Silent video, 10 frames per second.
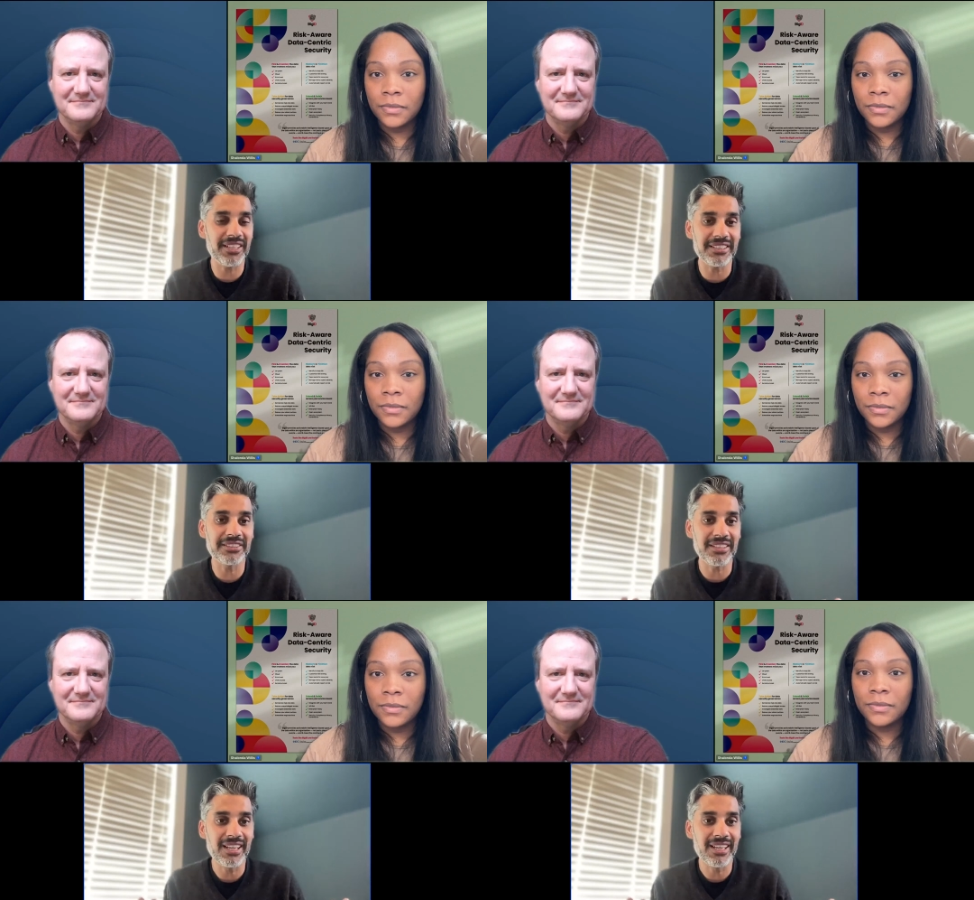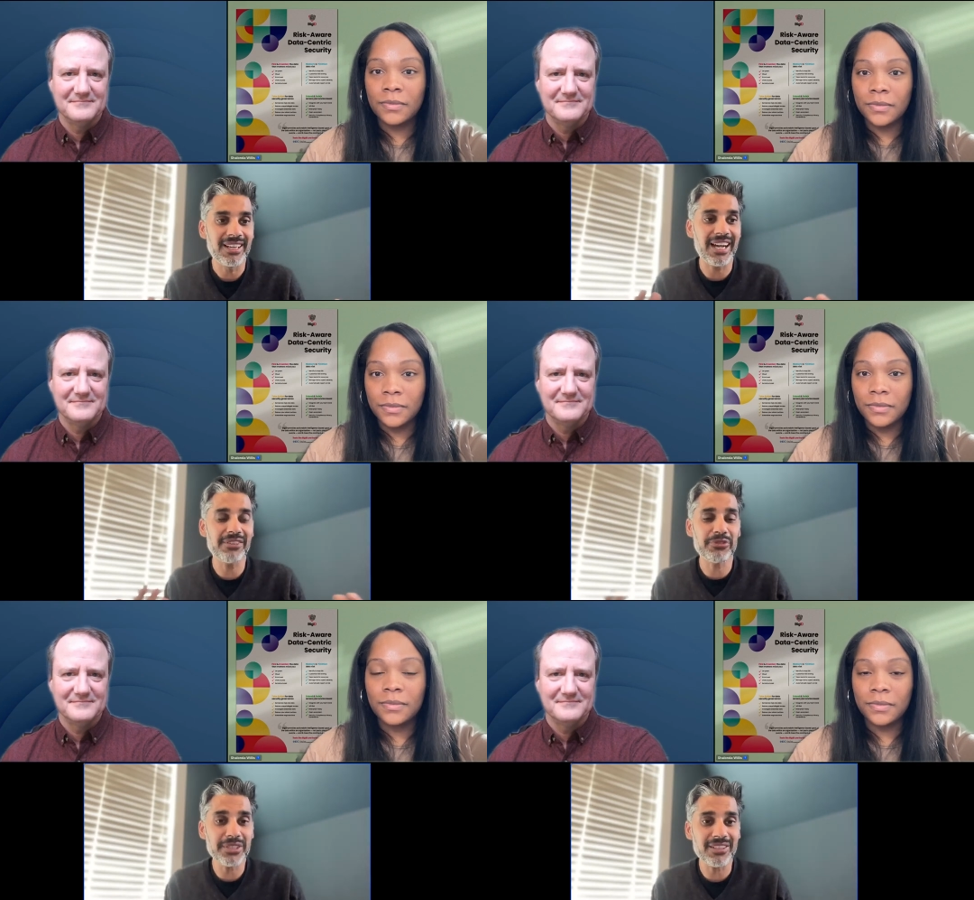Speaker 1: because
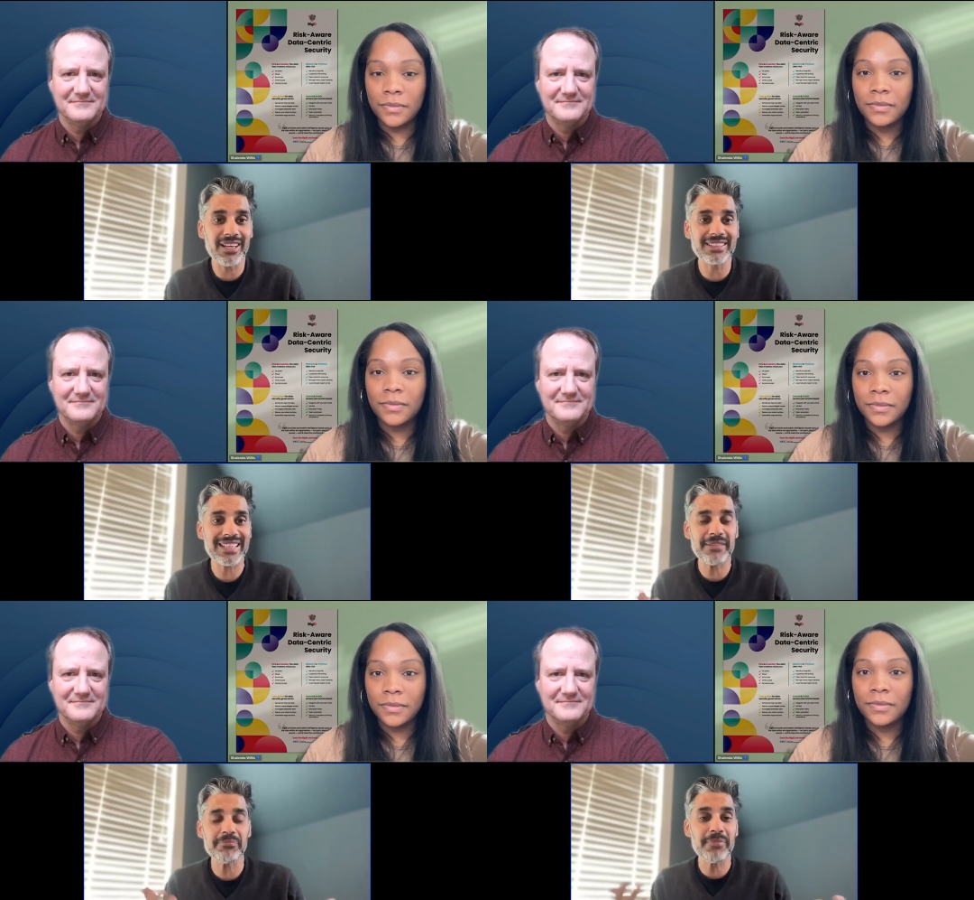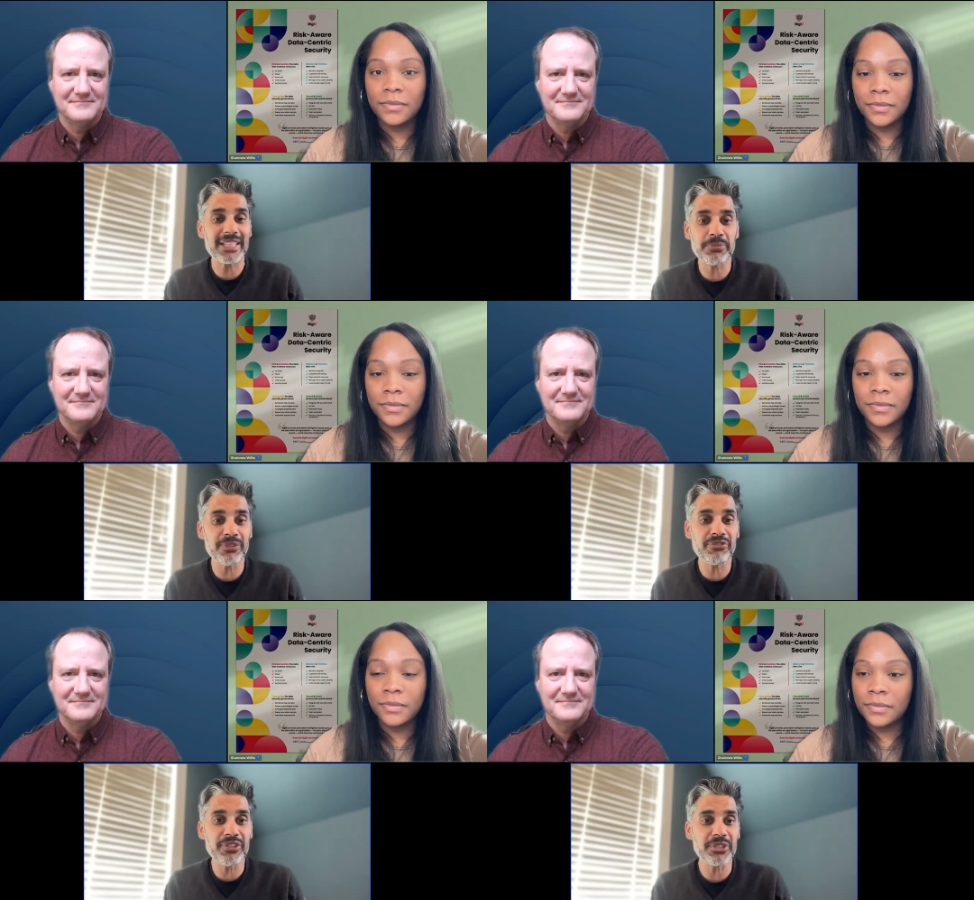I realize it
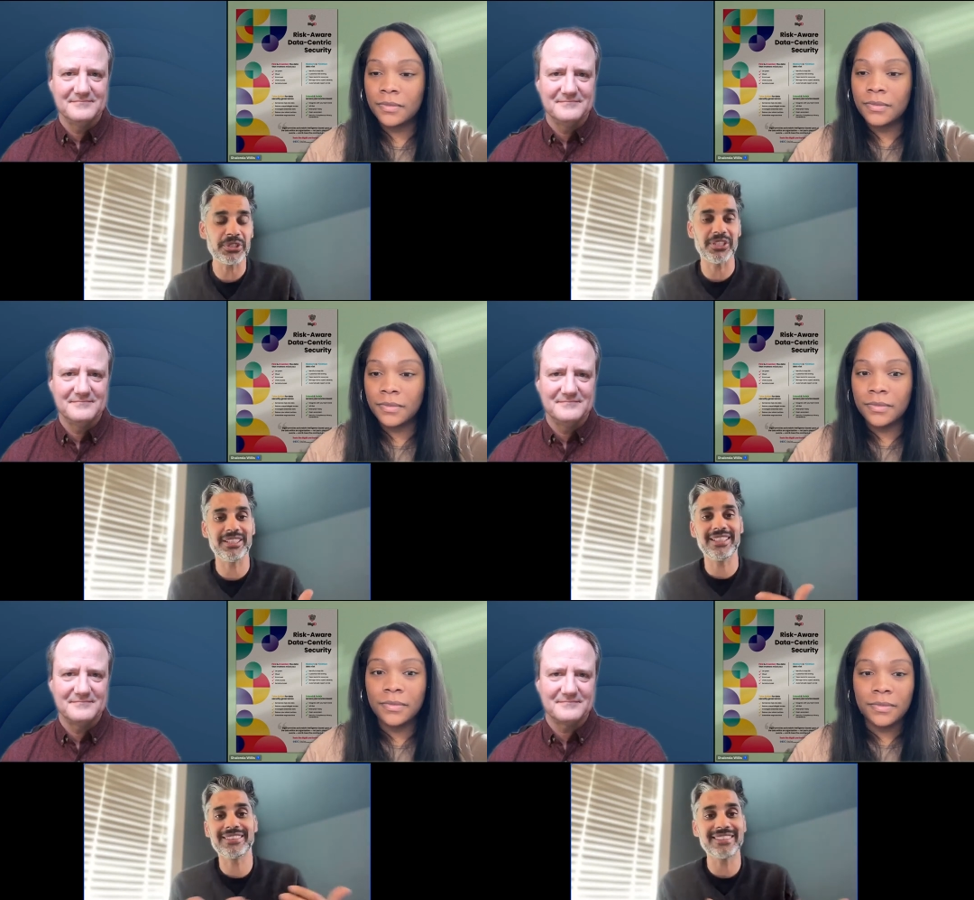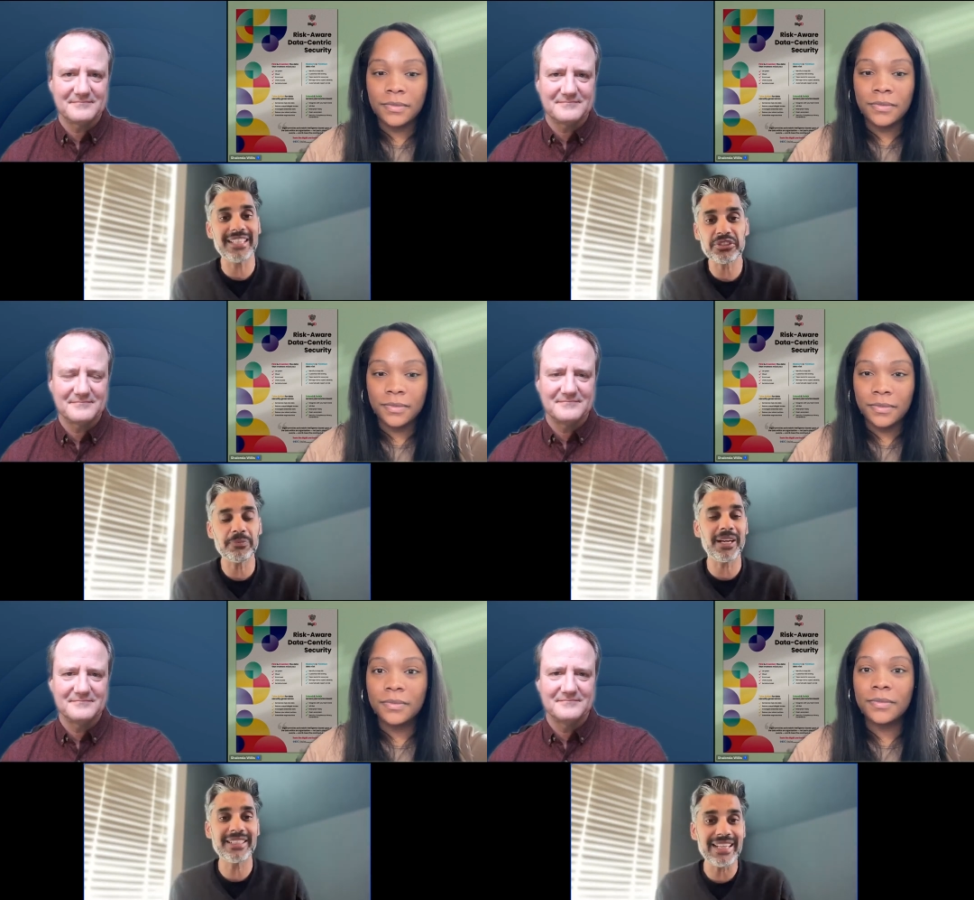makes me feel good. It
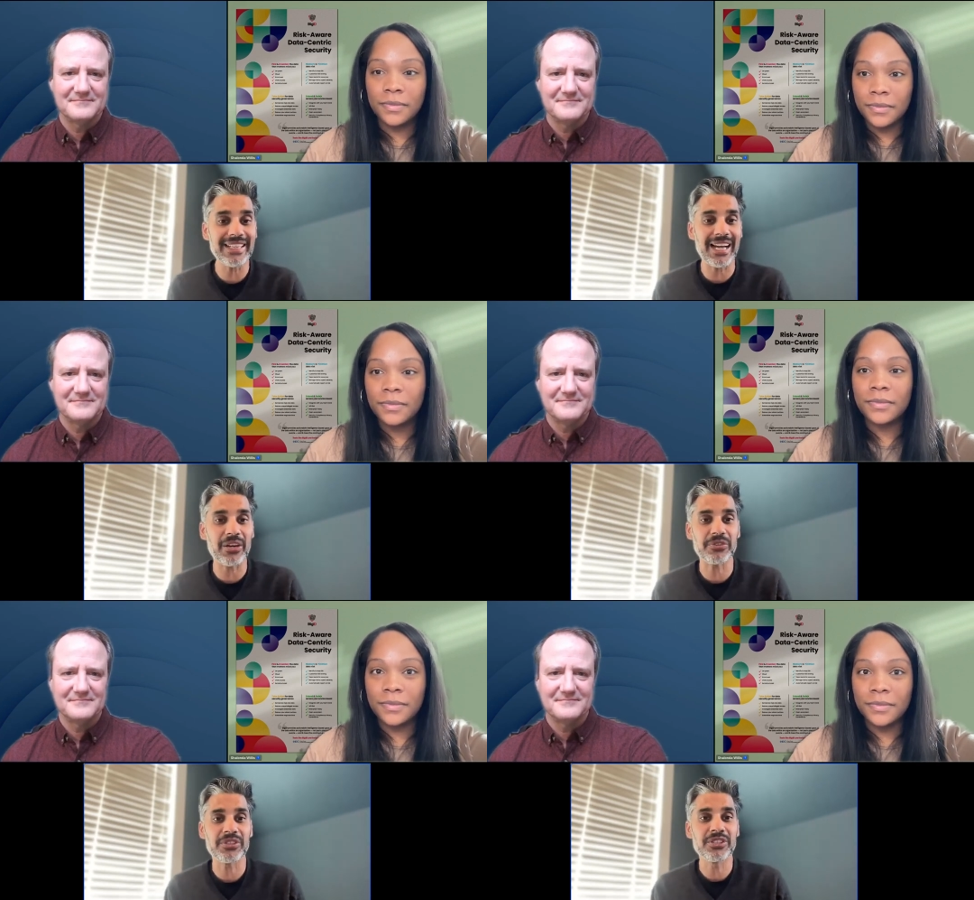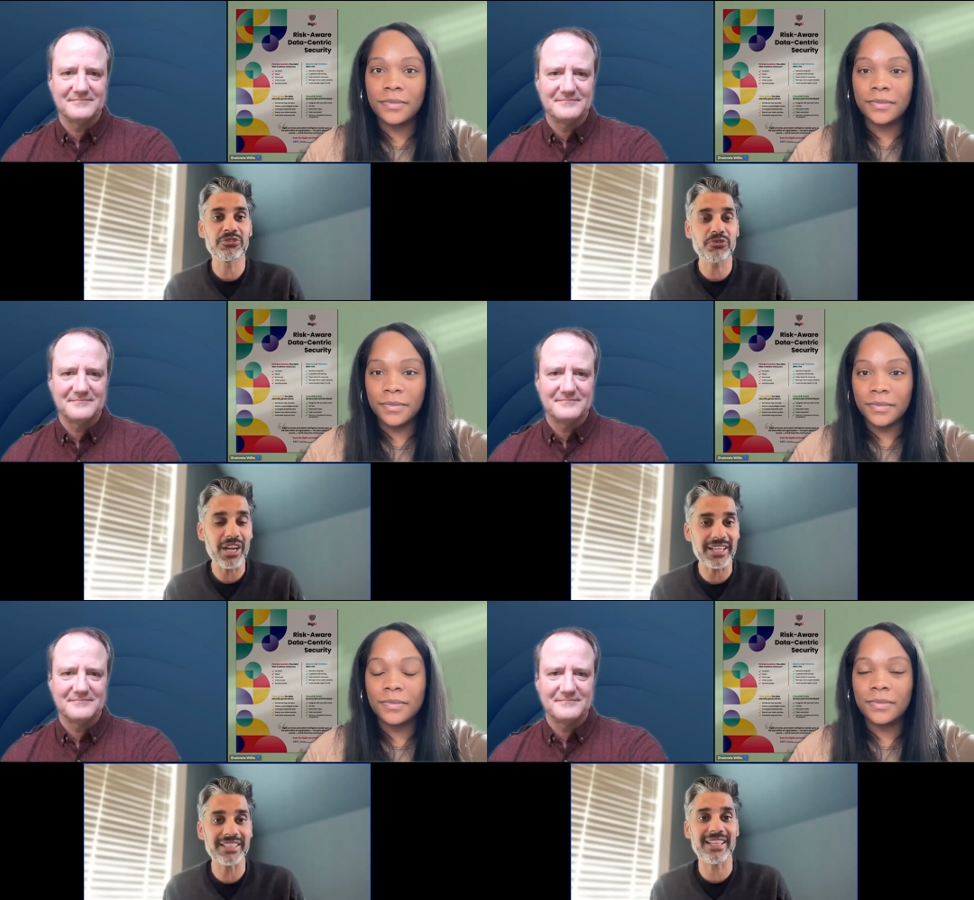sets my day out
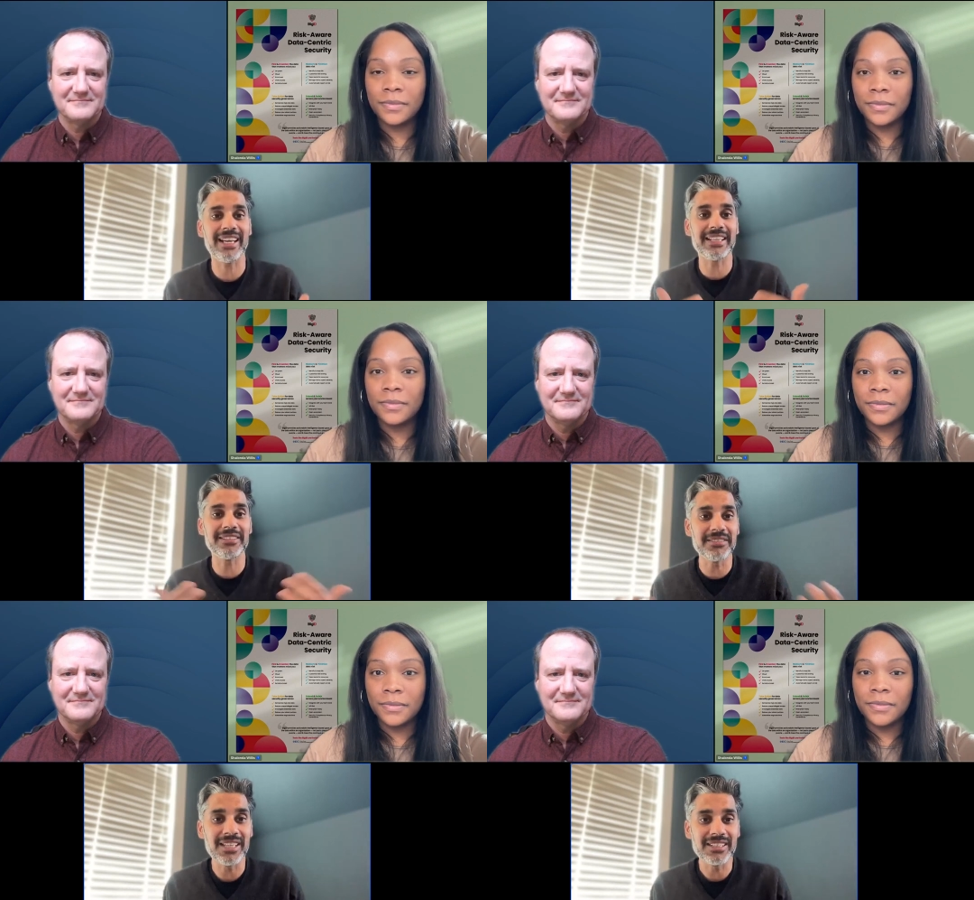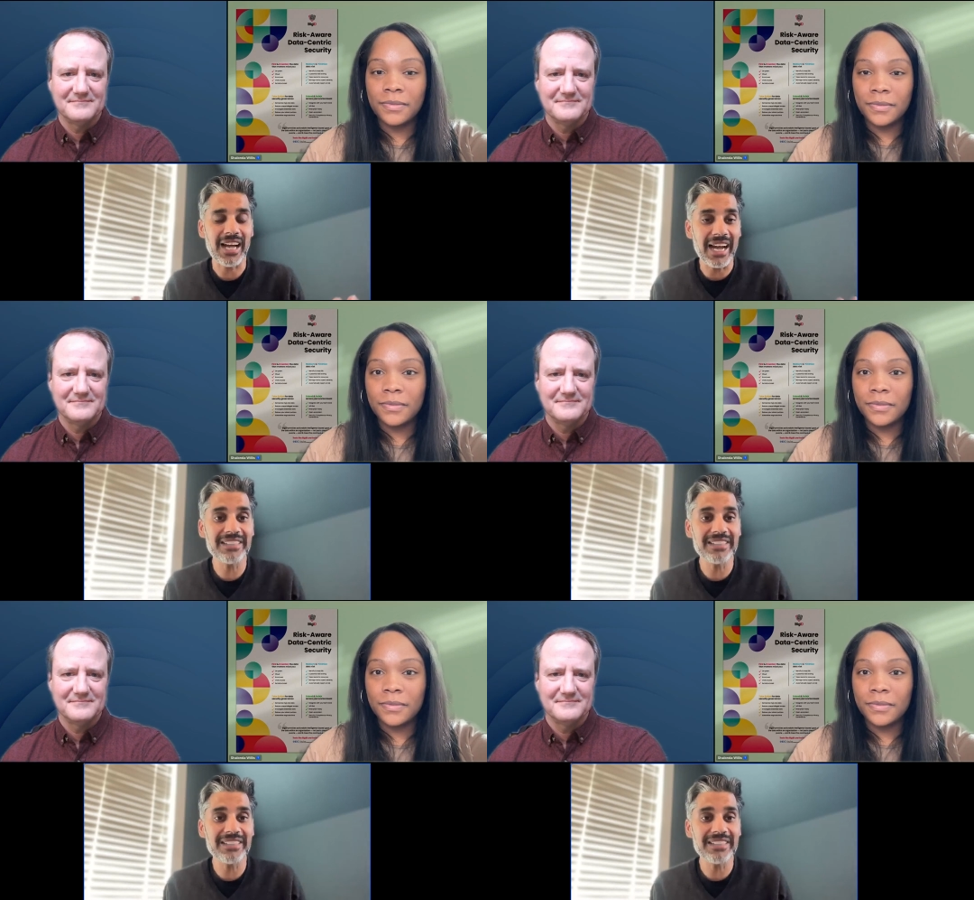right. And